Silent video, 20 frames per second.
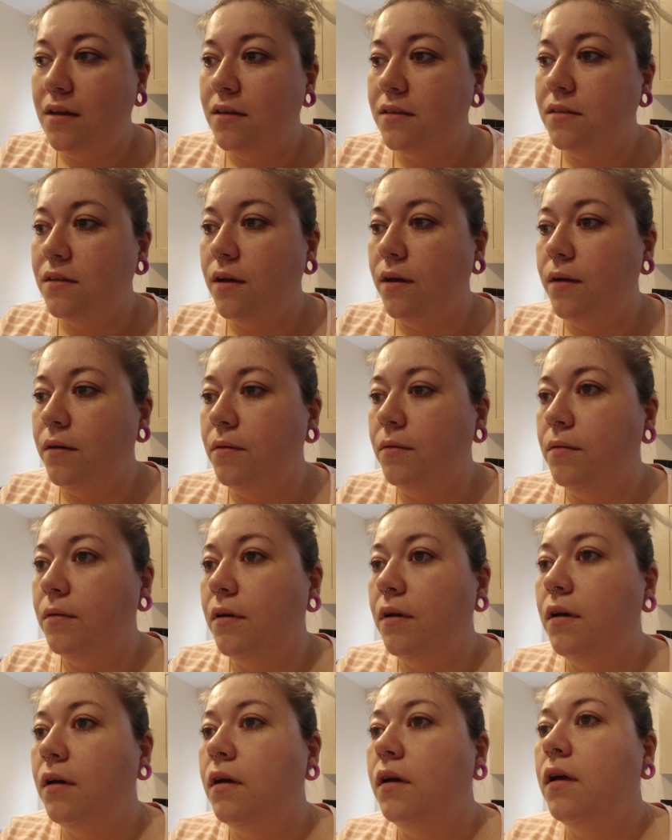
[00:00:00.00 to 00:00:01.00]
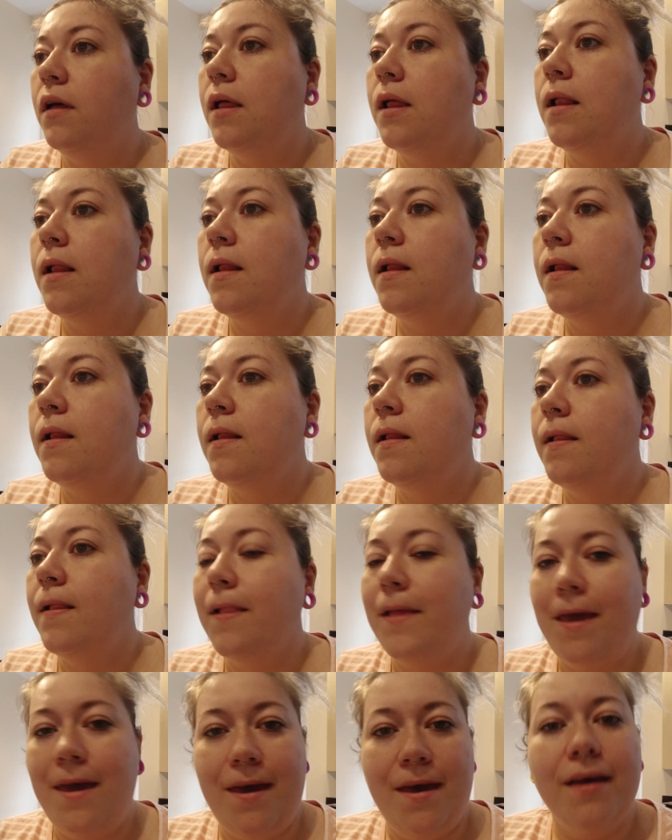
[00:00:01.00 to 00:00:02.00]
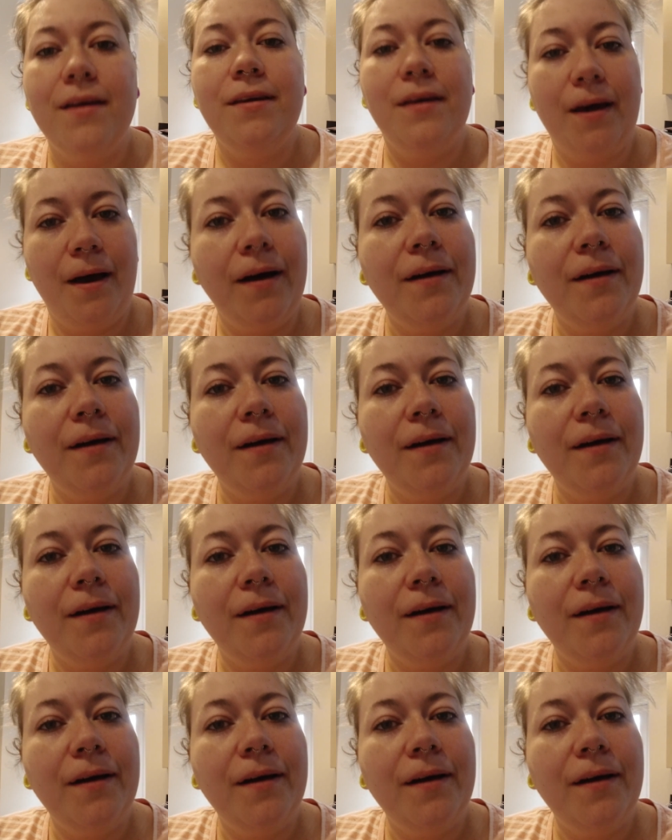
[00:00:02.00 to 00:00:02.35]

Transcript: So yeah